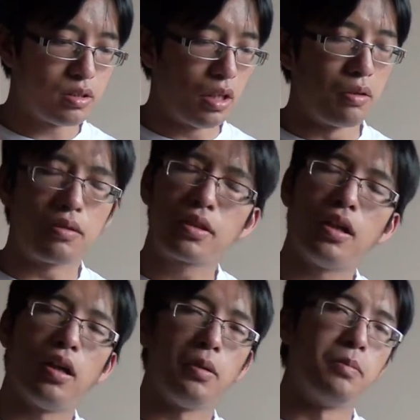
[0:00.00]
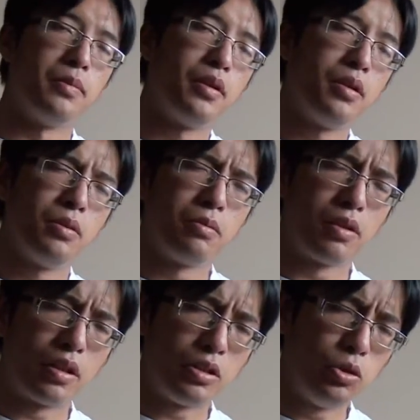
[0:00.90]
don't come
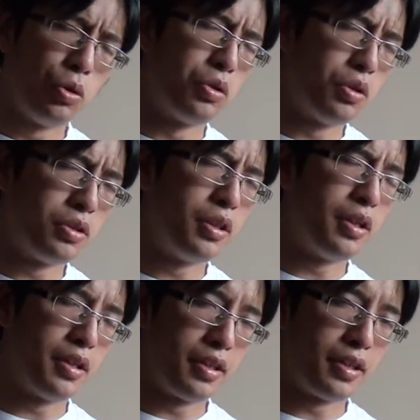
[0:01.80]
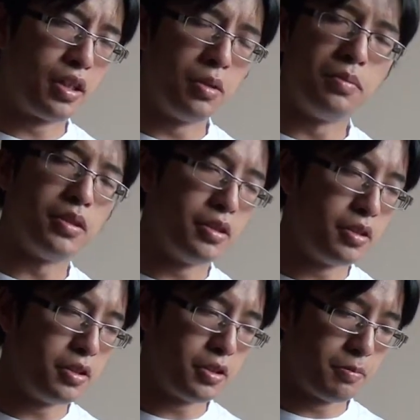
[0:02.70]
with the Join or Die Limited
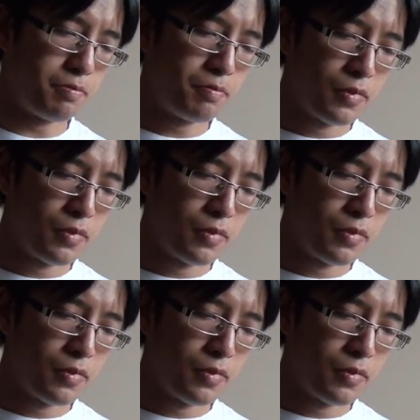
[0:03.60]
Edition.